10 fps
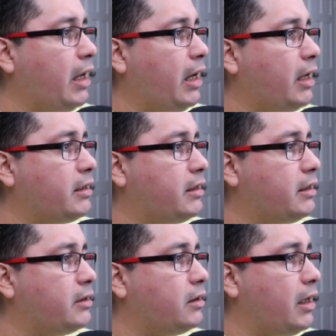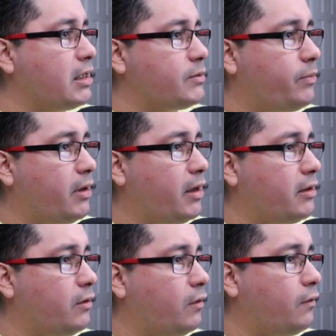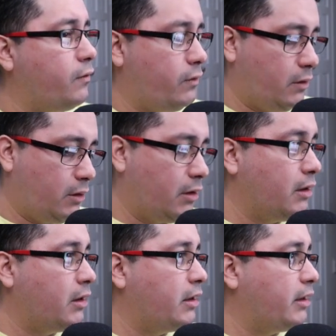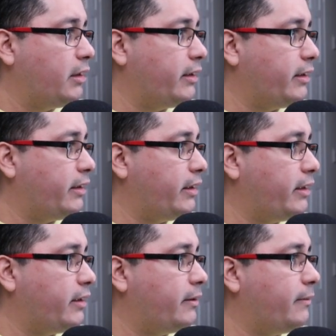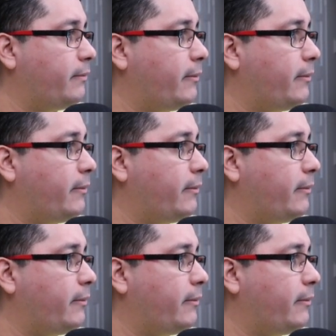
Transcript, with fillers: added as part of the